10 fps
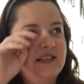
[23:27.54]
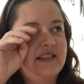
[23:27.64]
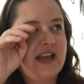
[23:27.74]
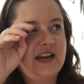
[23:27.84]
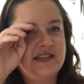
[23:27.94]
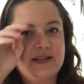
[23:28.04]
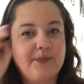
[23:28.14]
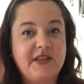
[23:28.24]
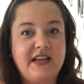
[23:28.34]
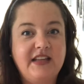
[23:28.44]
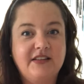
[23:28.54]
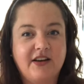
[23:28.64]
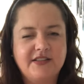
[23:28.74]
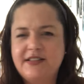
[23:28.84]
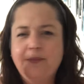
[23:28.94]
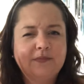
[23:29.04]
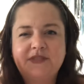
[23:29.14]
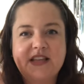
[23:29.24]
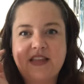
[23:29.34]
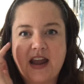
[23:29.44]
that is something he does, something
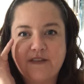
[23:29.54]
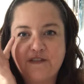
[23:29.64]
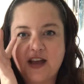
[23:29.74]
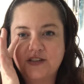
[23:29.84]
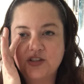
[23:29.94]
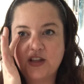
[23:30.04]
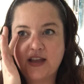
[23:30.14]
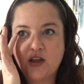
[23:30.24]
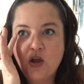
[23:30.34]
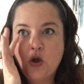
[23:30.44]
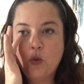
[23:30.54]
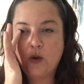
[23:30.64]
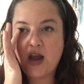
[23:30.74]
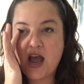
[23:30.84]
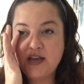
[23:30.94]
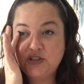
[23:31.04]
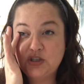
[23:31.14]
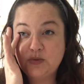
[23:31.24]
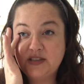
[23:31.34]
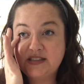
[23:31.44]
to that effect, or like when I
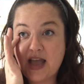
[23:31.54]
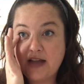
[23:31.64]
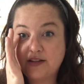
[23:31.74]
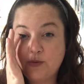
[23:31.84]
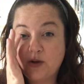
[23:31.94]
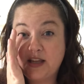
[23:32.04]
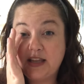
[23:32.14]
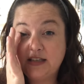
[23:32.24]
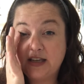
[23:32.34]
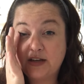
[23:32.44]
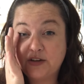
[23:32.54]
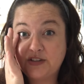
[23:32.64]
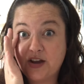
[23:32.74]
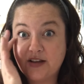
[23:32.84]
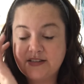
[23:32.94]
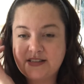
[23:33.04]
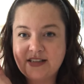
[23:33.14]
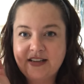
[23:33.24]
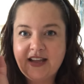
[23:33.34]
do exactly what he did or does,